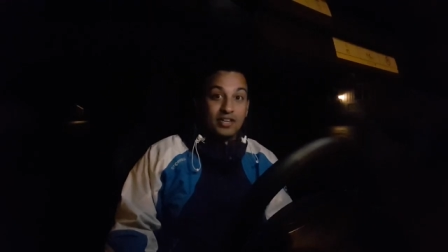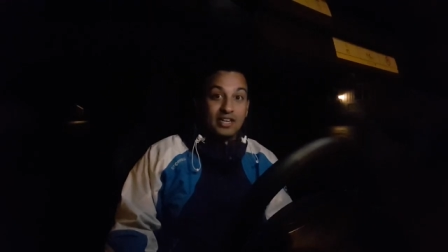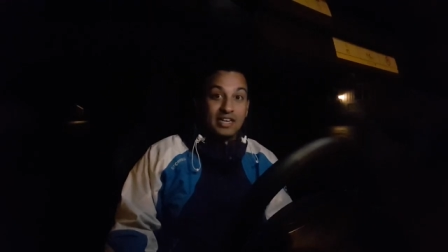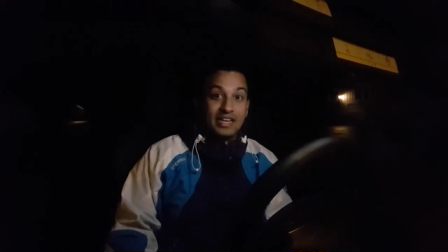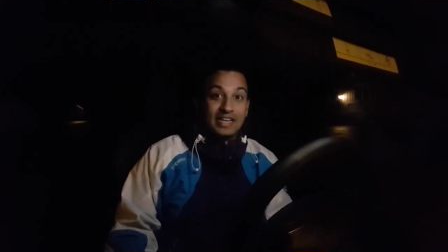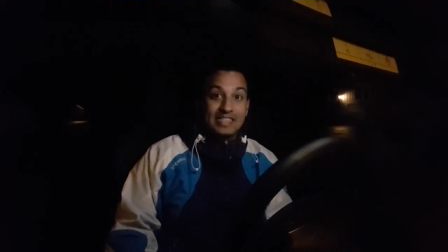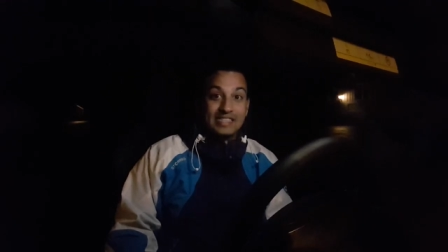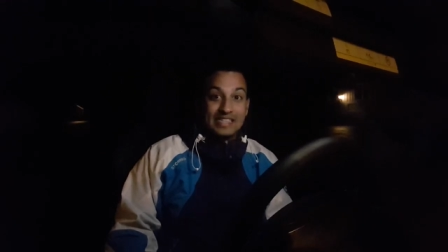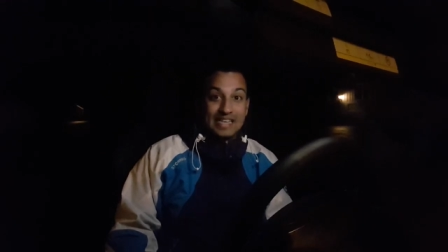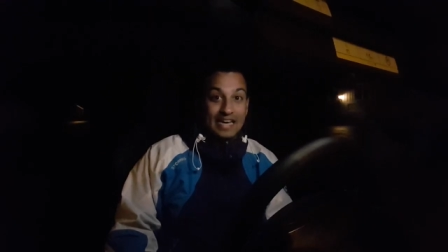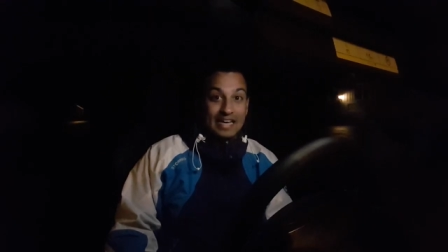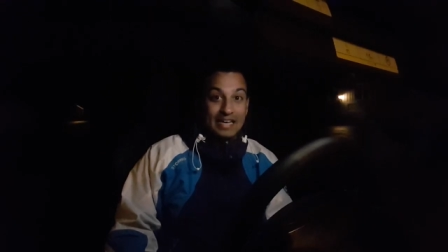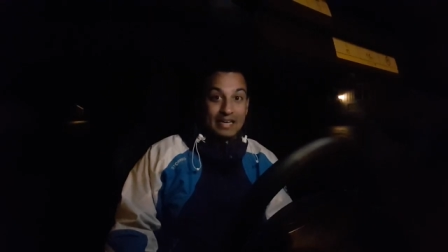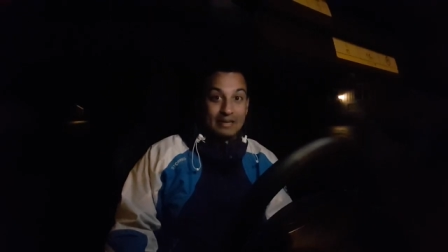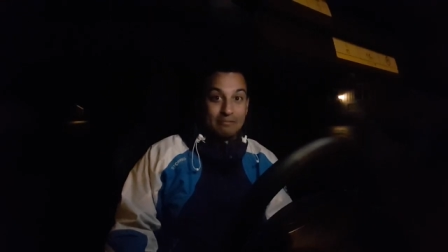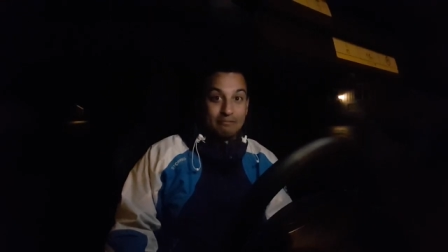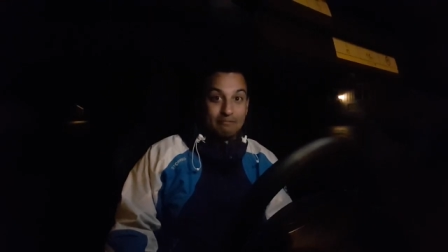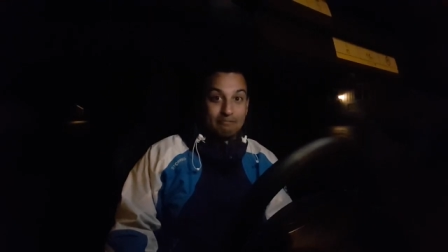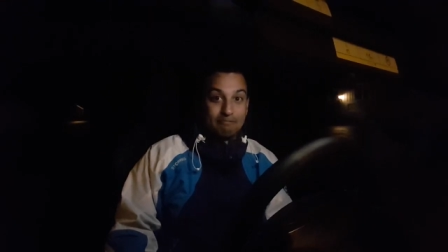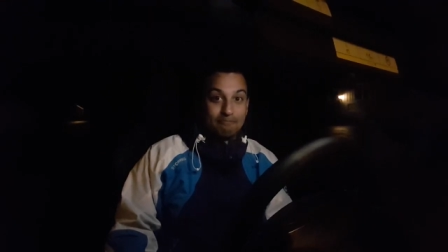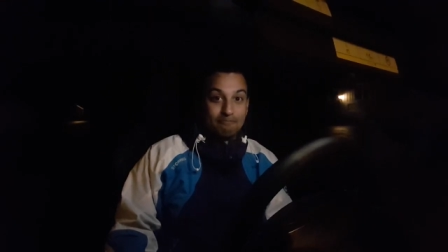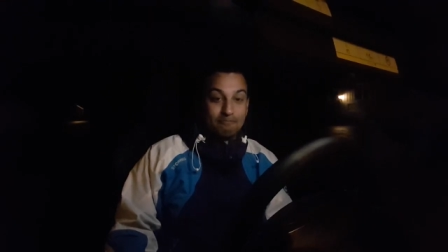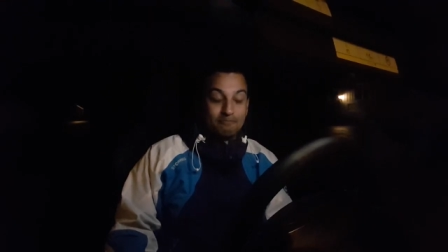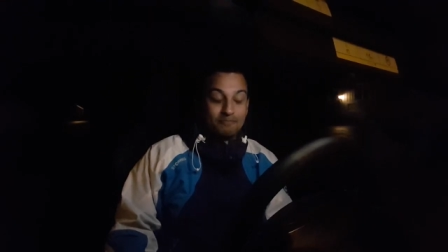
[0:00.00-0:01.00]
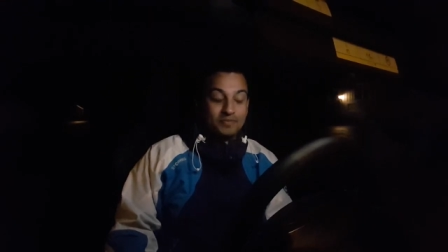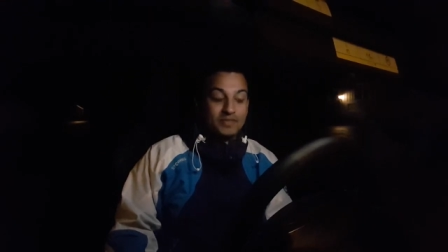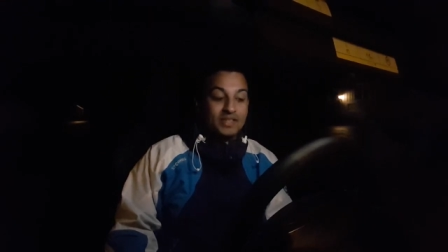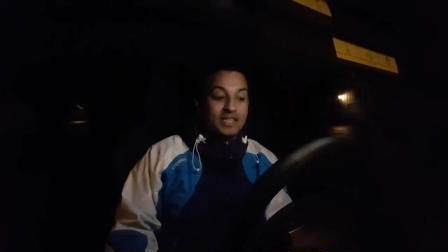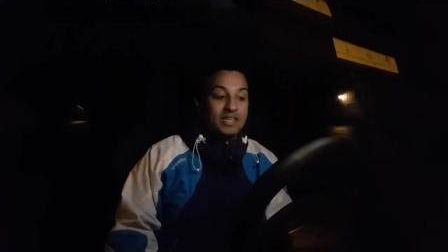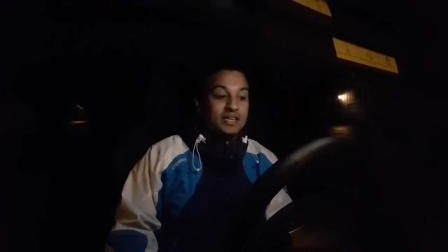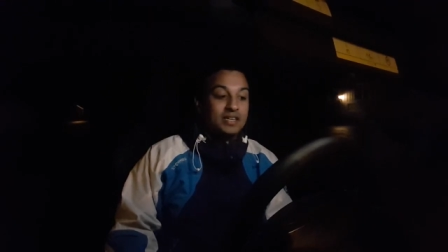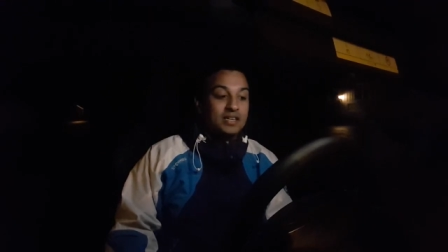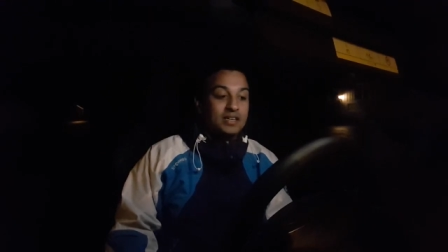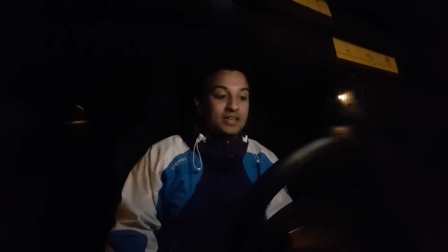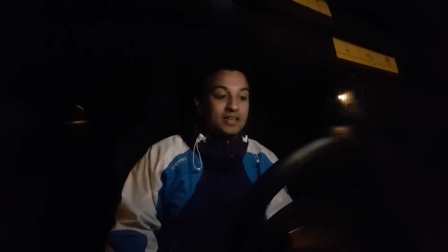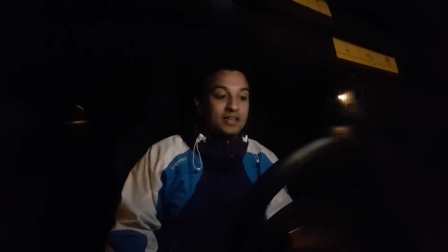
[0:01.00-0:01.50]
next leg.
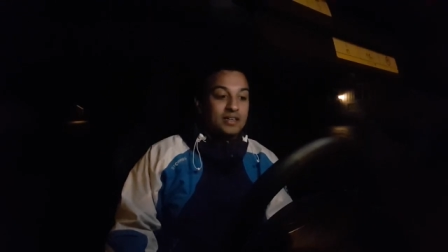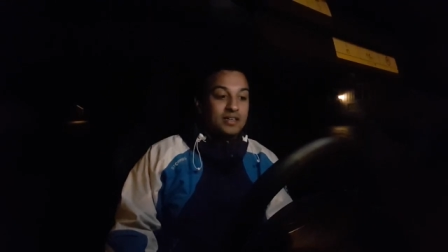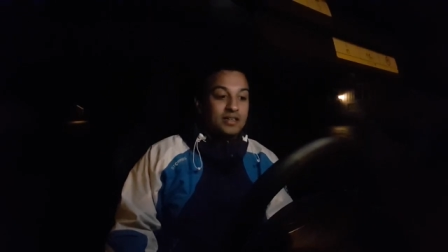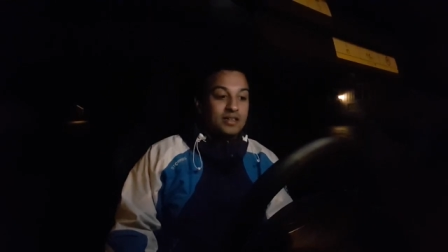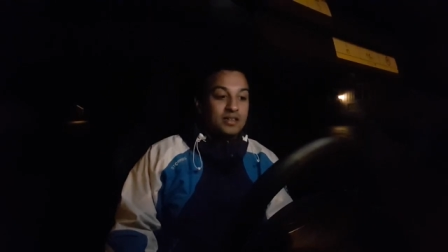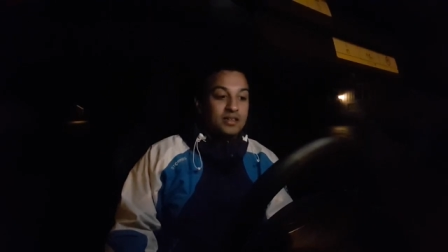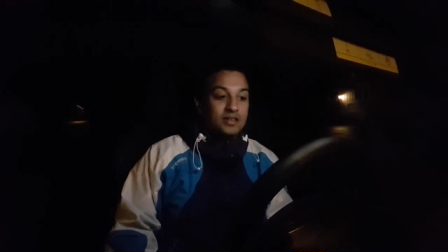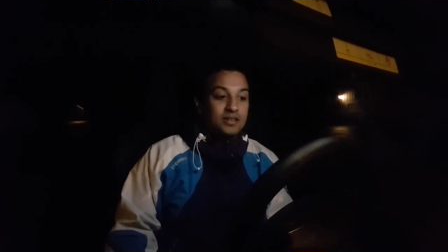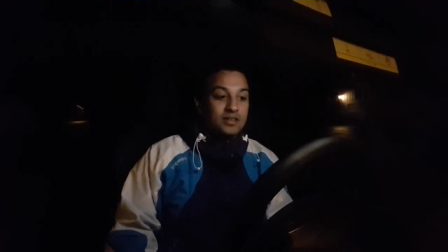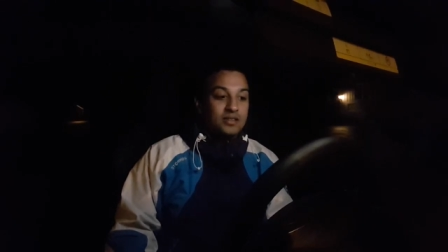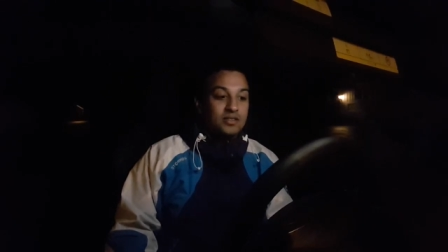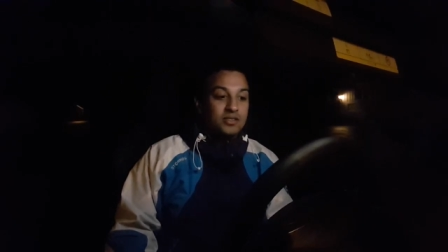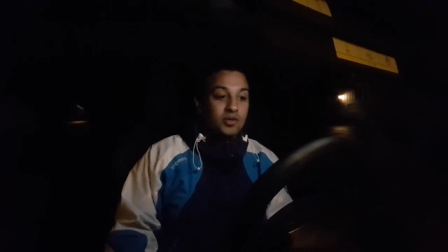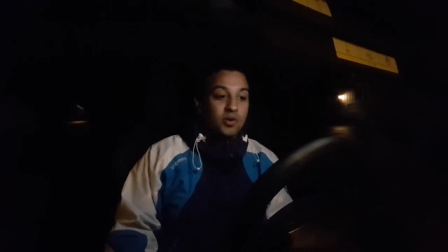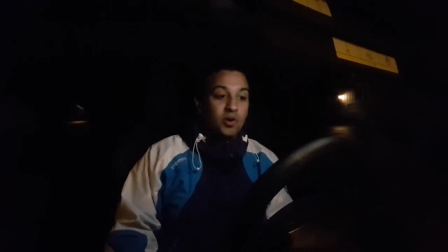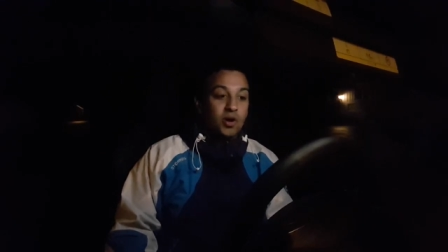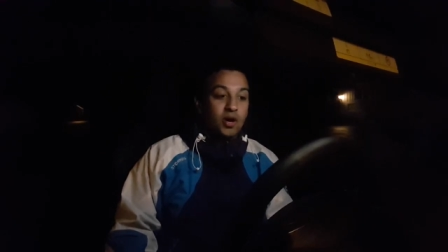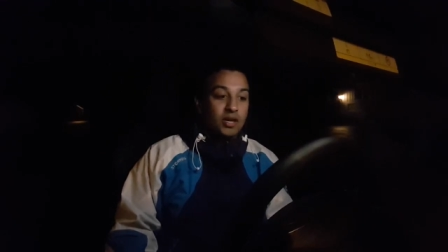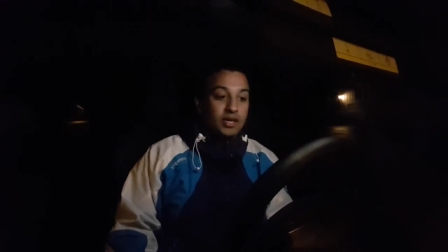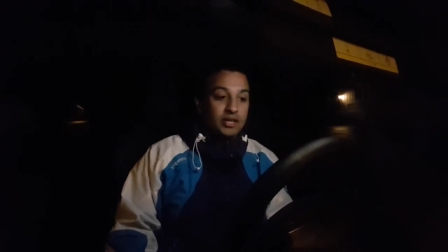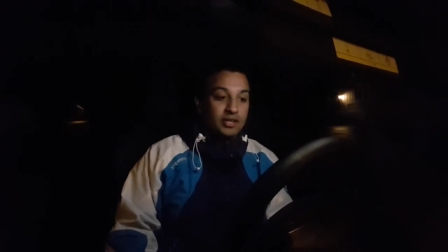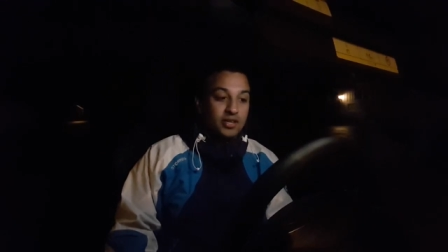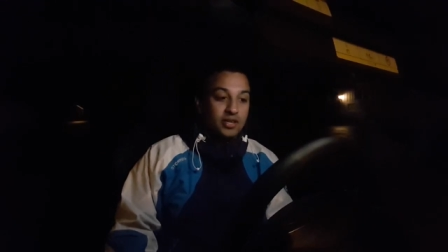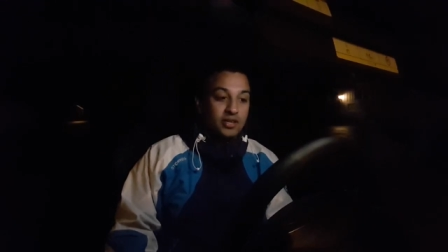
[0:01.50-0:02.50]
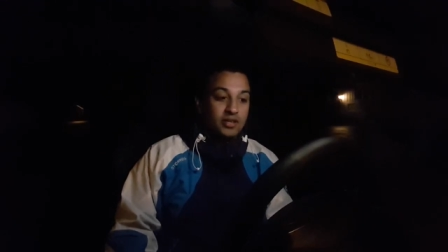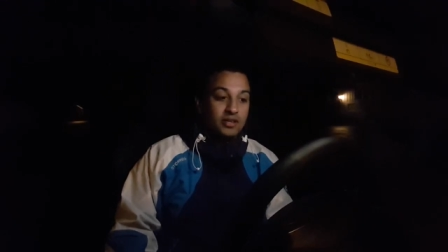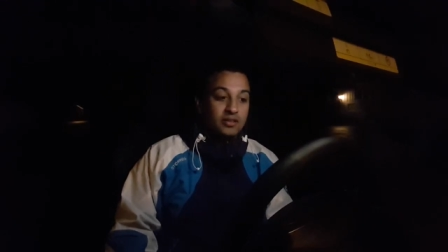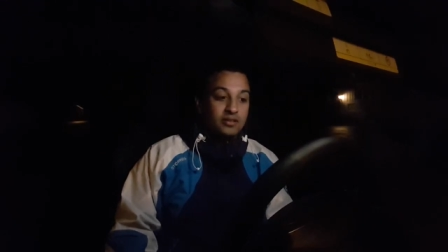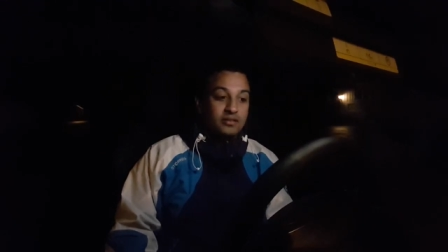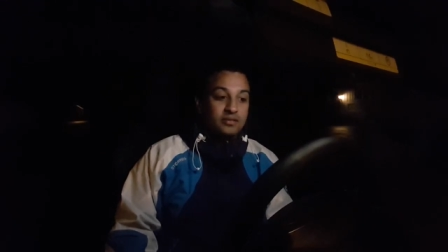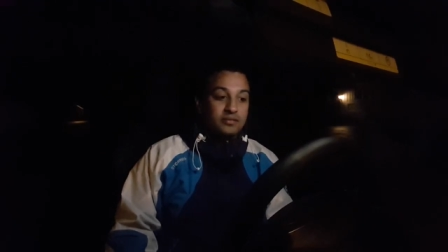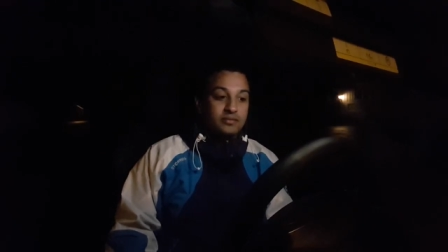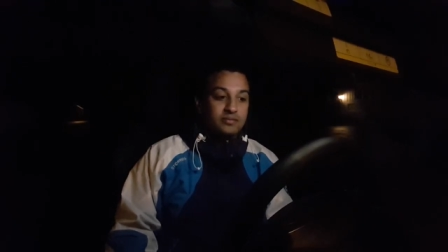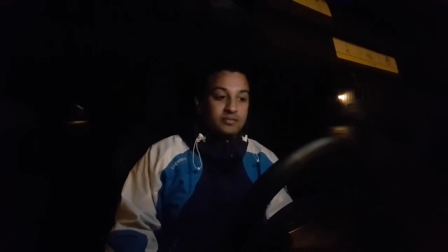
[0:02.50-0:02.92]
So all in all,